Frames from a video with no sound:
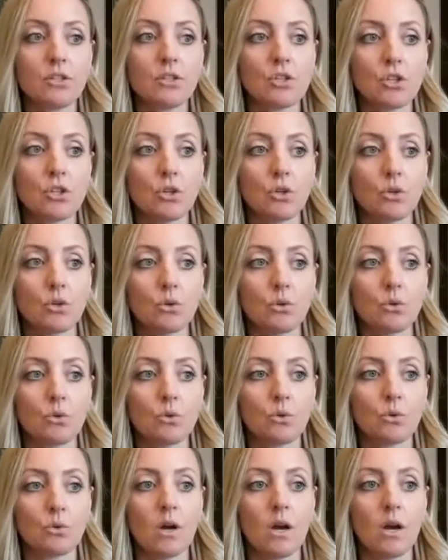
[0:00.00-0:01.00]

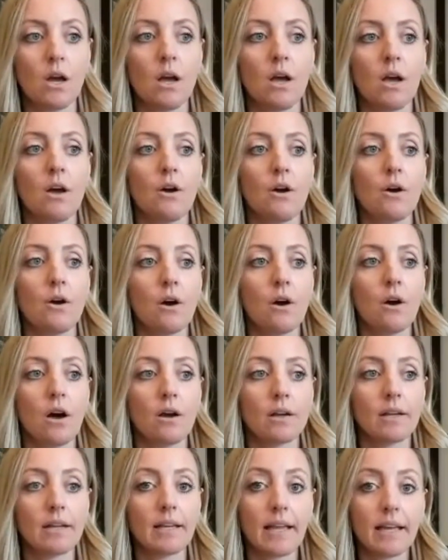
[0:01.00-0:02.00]
to
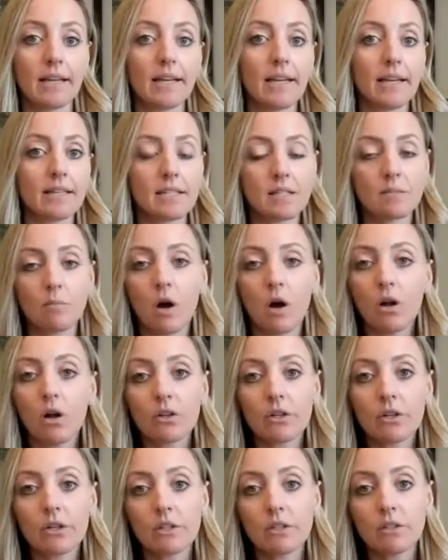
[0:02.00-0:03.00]
get a
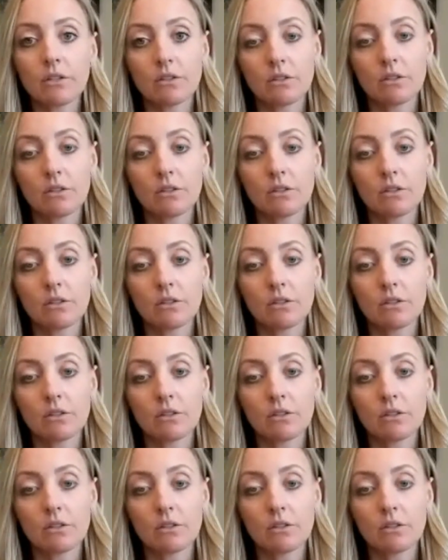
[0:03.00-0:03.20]
smaller